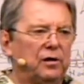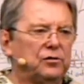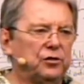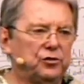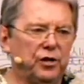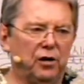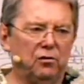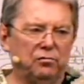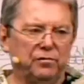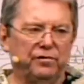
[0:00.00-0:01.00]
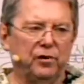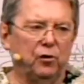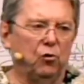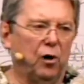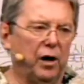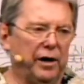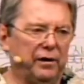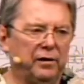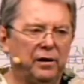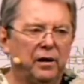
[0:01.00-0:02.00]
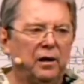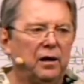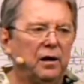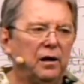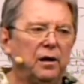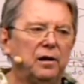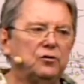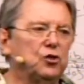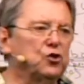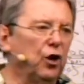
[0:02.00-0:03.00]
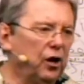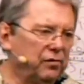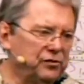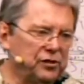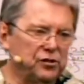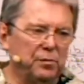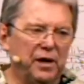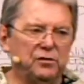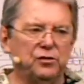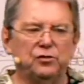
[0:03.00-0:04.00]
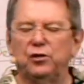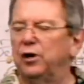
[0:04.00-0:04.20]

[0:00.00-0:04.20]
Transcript: She's gentle, very quiet, just loves this message,